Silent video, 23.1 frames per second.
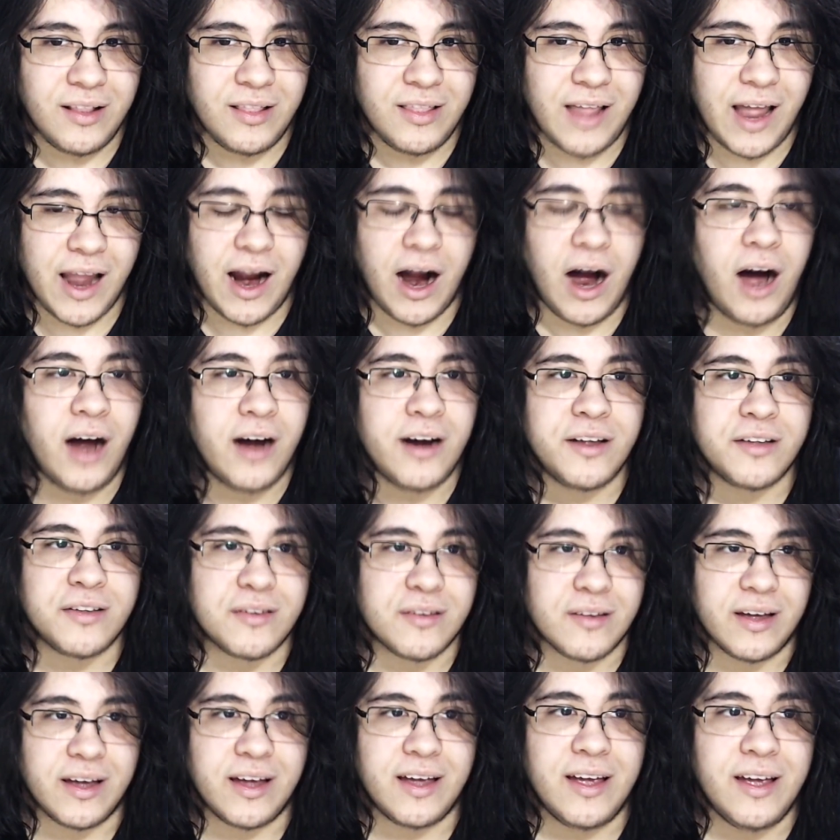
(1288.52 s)
Like,
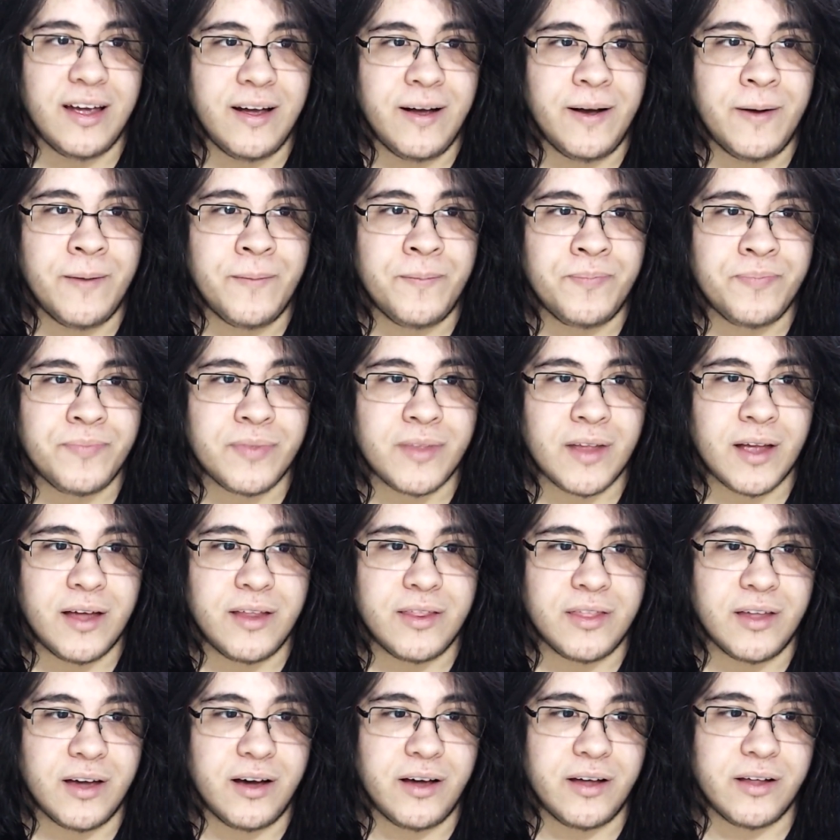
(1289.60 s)
honestly,
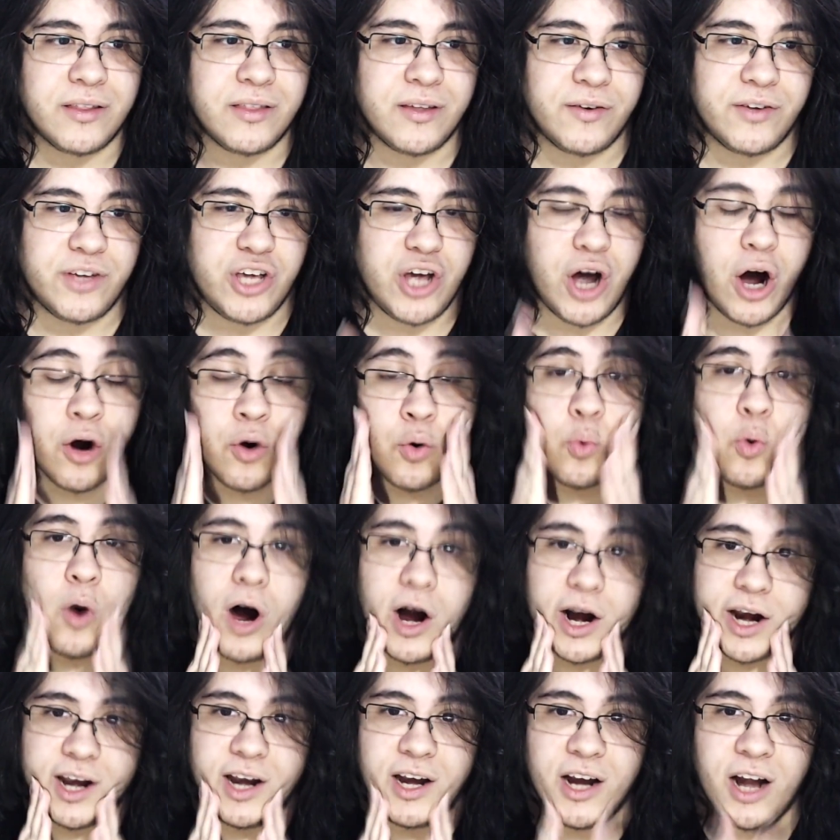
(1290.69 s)
the young
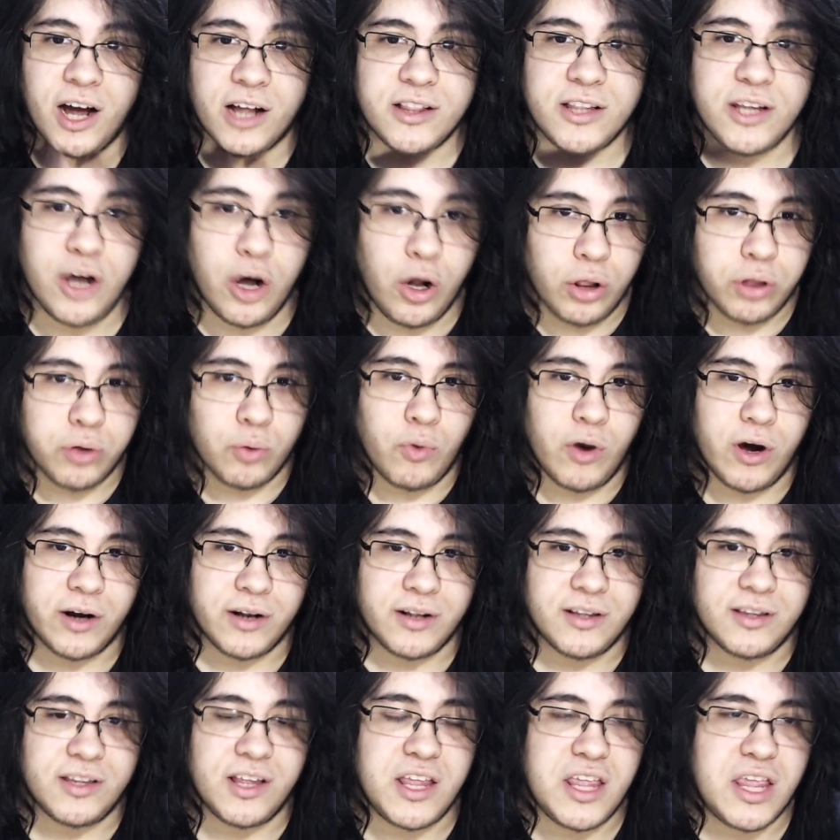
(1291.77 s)
one, not the old
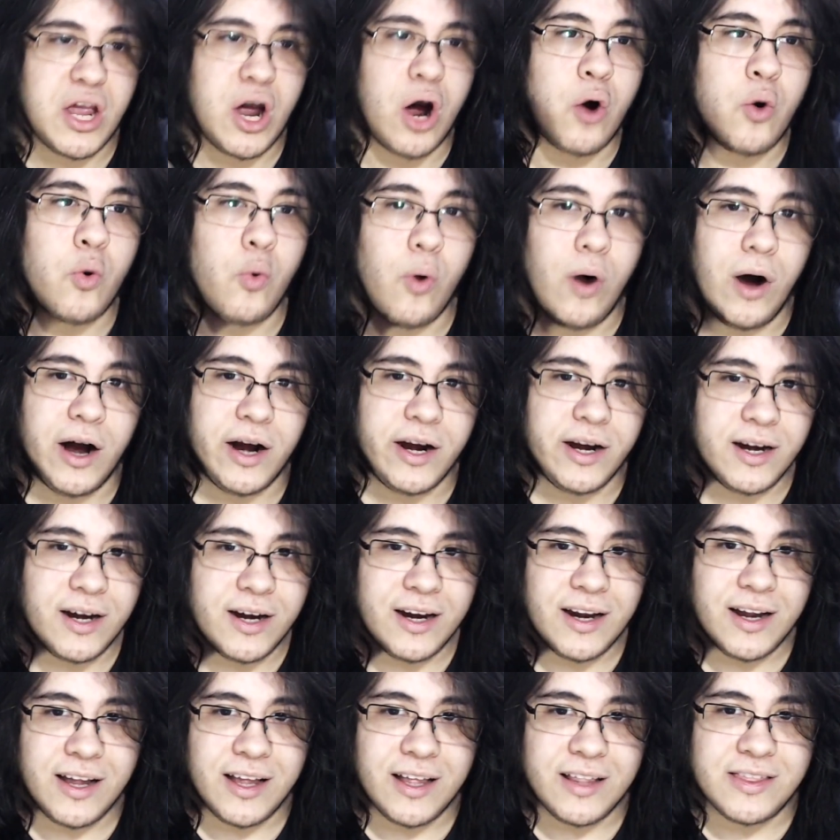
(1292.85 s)
one, the young one.
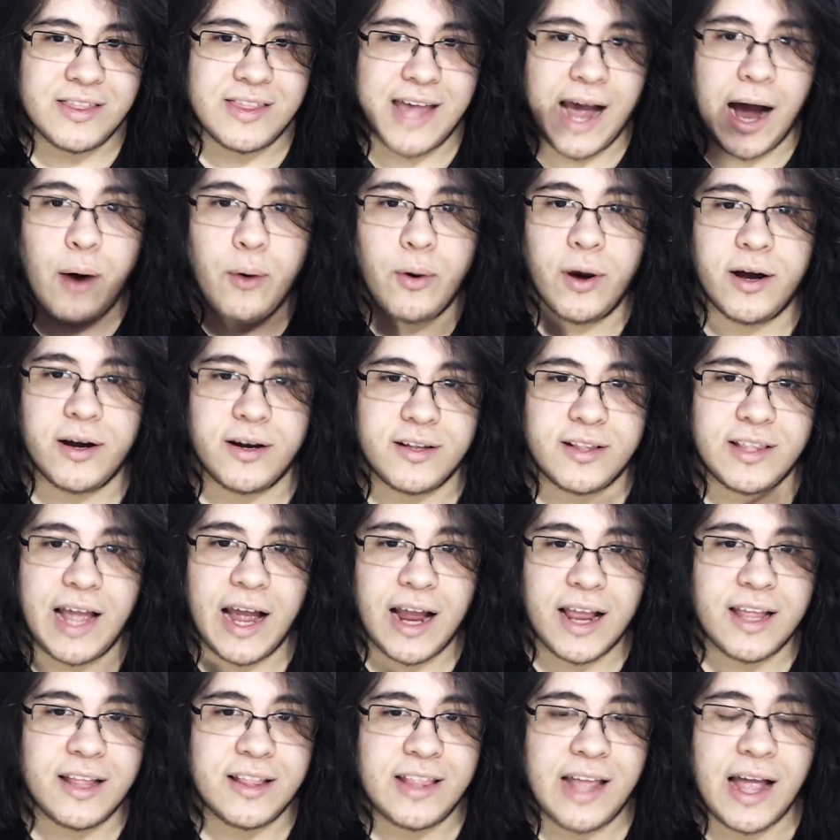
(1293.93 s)
That one,
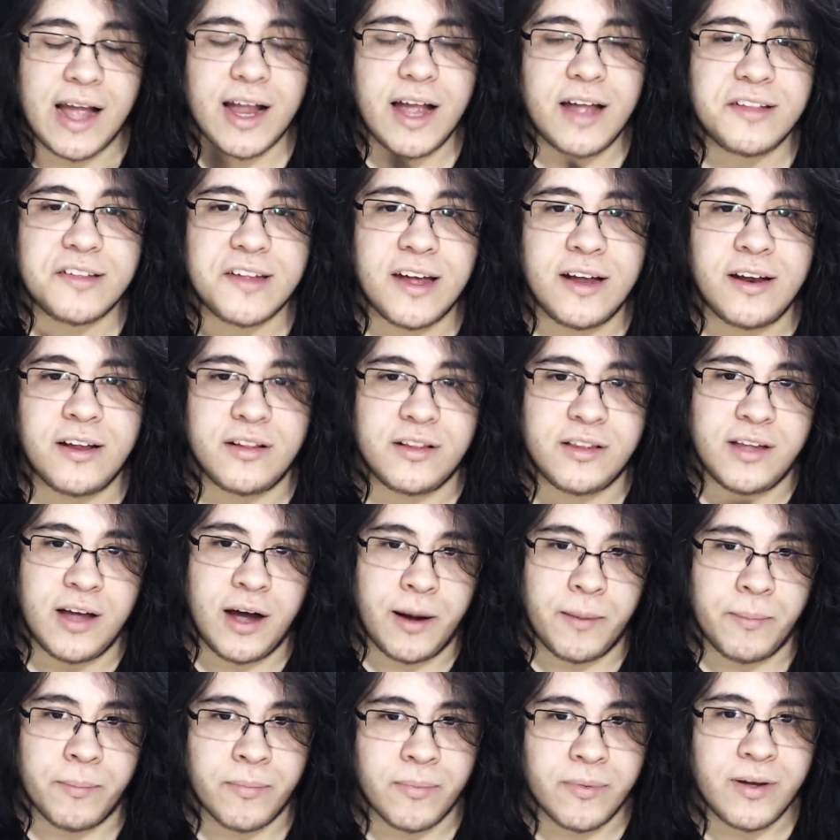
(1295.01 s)
that guy's kind of
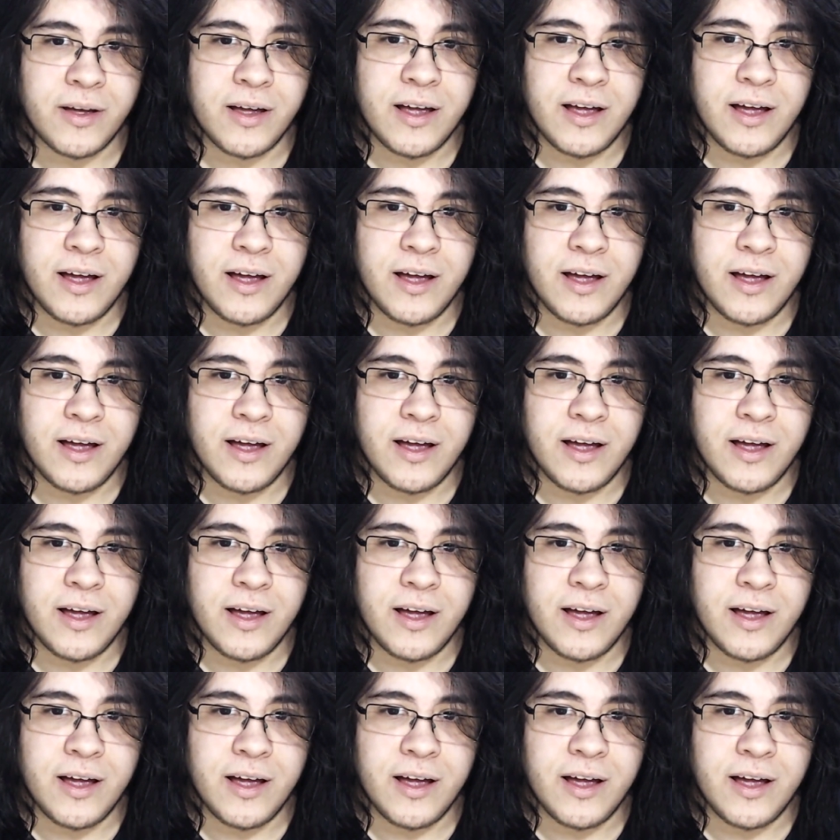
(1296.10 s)
dumb.